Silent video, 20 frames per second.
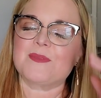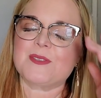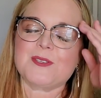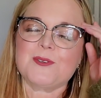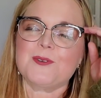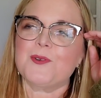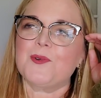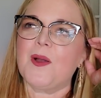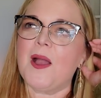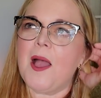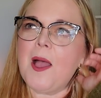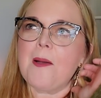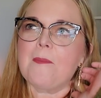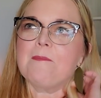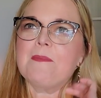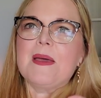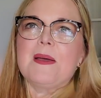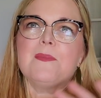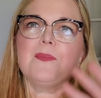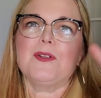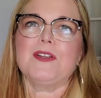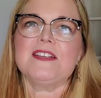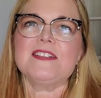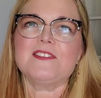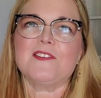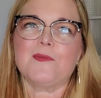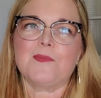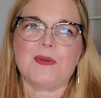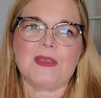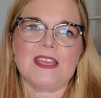to memories
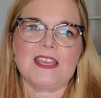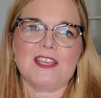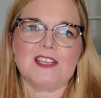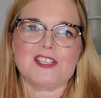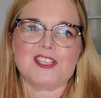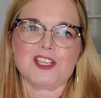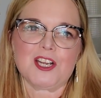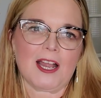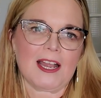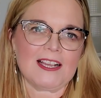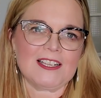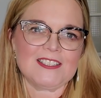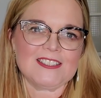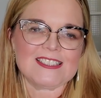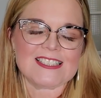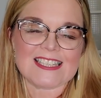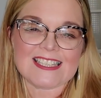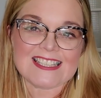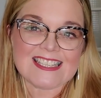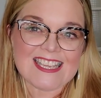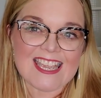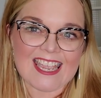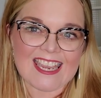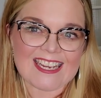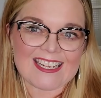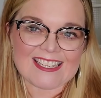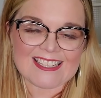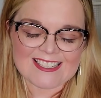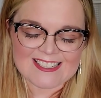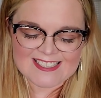of being a child in the
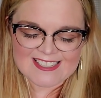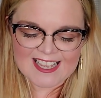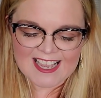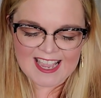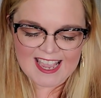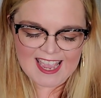80s